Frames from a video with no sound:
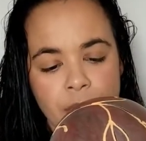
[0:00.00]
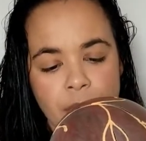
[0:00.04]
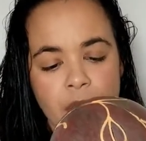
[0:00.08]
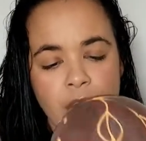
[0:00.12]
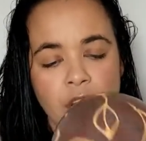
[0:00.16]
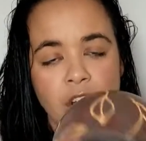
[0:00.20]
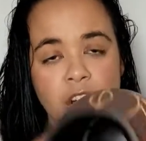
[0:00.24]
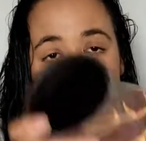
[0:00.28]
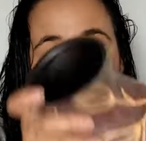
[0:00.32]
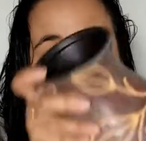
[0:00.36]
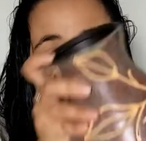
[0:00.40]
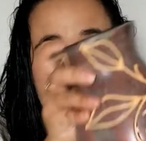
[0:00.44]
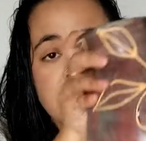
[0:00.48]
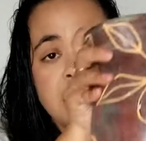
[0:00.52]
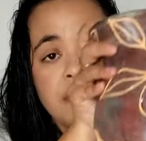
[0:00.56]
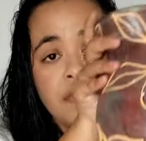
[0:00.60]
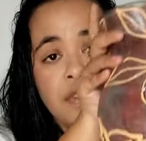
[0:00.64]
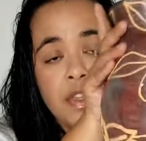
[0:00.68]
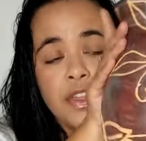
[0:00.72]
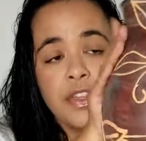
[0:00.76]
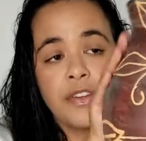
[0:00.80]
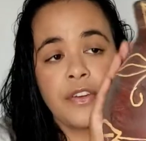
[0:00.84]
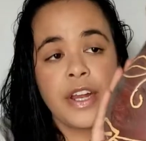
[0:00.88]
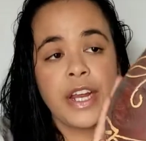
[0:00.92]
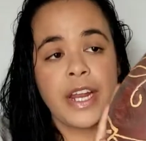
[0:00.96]
Got this for
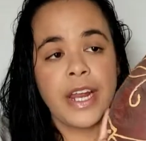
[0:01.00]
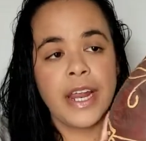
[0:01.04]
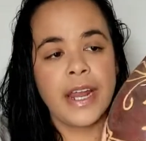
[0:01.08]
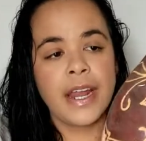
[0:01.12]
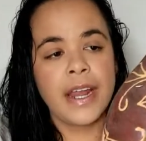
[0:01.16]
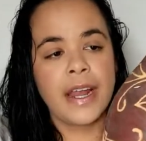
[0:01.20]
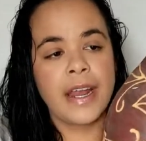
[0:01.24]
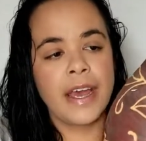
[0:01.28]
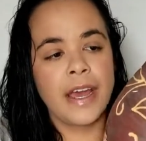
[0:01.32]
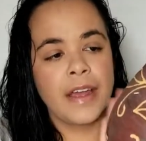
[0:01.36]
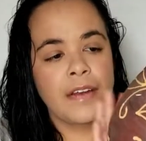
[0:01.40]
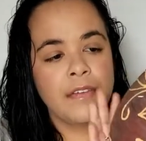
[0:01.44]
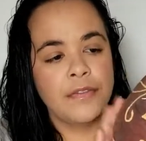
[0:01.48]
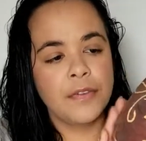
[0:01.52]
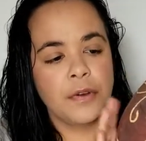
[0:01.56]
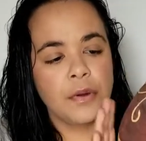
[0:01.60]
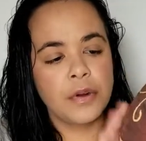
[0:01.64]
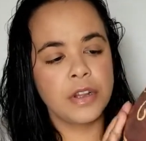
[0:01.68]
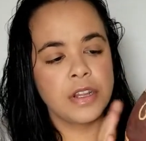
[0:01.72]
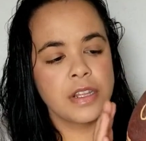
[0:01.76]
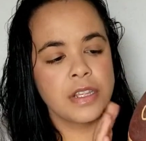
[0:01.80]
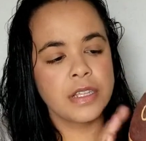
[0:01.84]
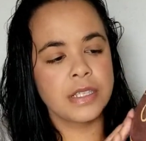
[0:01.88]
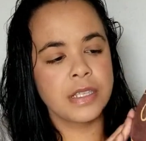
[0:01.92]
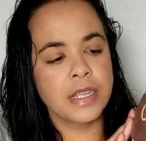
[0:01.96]
$3.99,
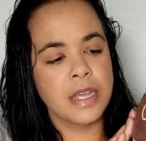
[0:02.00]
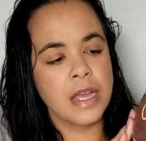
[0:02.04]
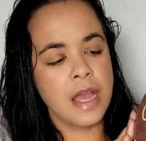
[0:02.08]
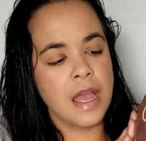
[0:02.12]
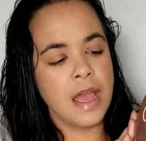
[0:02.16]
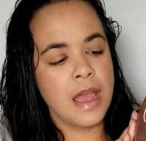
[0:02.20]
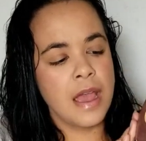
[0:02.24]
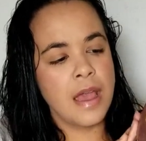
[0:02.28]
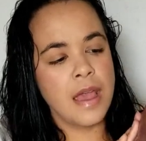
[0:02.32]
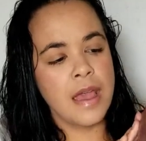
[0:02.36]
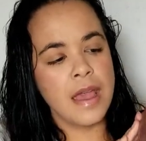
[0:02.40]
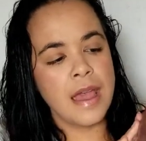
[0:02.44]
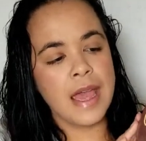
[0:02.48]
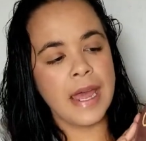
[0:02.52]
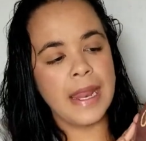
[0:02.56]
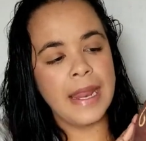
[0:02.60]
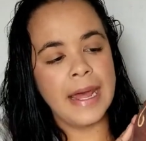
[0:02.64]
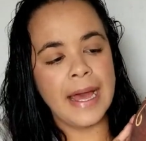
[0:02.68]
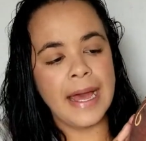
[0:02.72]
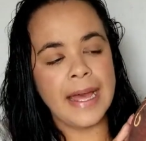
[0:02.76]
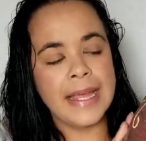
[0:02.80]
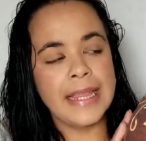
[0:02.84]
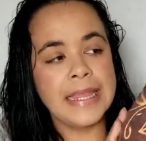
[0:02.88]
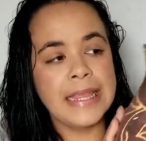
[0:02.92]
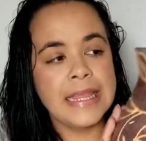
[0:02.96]
$4 and
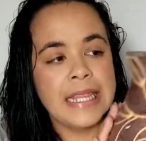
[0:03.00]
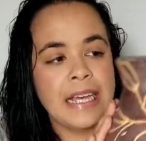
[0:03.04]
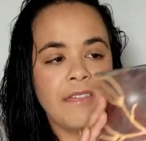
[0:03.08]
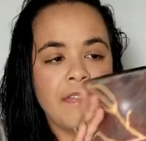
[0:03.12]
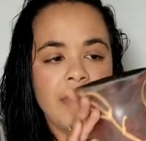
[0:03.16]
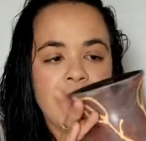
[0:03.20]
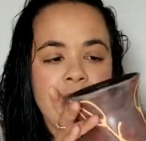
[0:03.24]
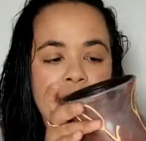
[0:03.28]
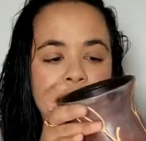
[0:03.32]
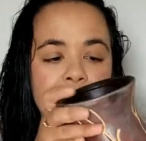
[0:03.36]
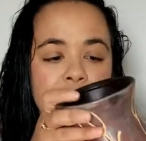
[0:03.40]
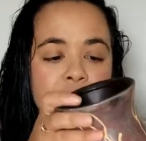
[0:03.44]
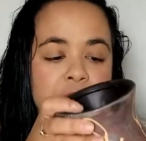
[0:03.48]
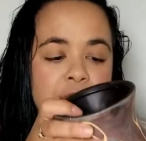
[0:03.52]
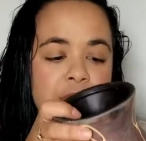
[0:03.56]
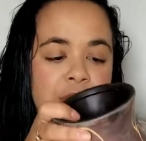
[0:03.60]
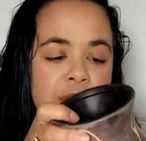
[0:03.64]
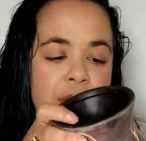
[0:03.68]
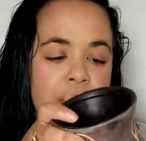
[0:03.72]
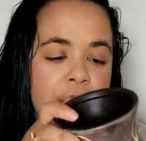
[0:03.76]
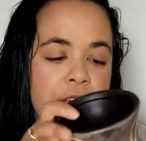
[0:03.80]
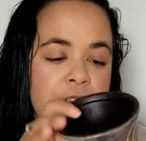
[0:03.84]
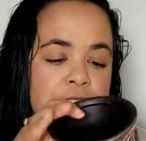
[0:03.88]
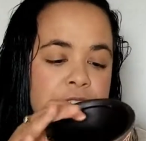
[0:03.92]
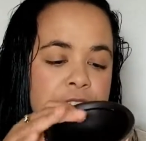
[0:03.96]
I love it. I'm also
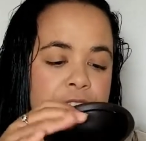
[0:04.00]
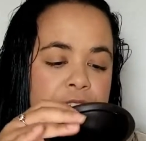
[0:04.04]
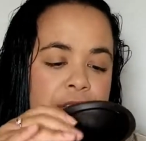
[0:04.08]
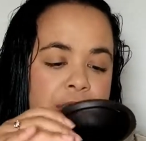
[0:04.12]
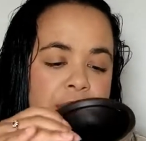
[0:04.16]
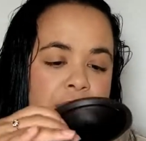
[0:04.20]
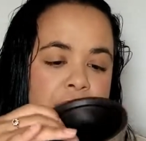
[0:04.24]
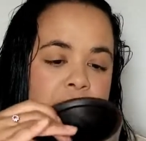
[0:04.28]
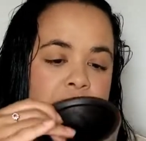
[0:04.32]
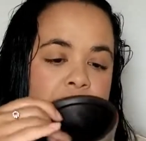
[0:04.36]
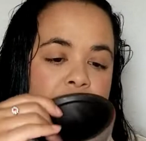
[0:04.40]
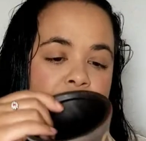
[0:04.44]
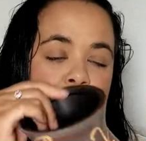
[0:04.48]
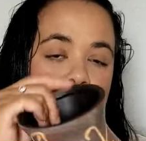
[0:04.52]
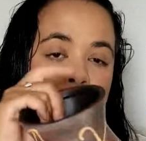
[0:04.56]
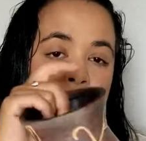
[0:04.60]
going to use this for